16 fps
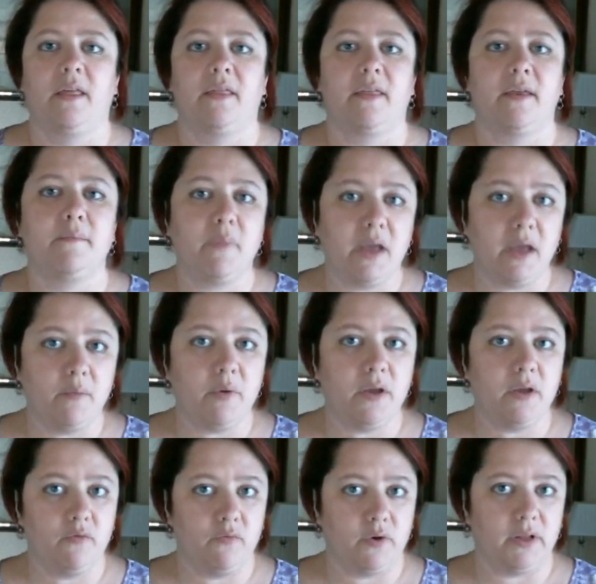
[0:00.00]
then maybe
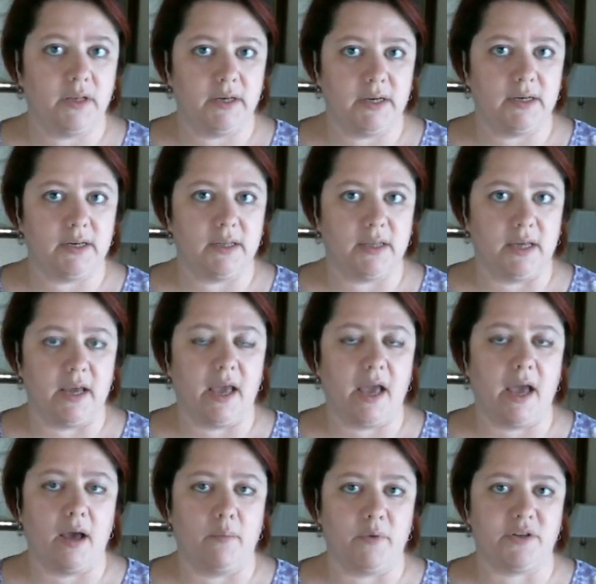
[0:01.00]
you really need to think
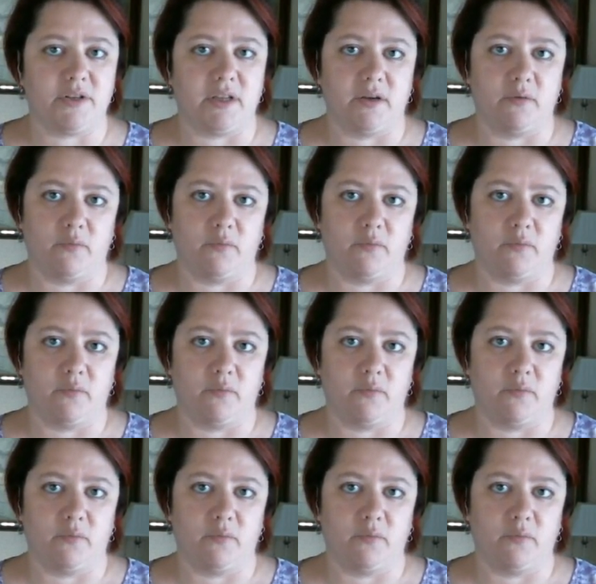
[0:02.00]
how much they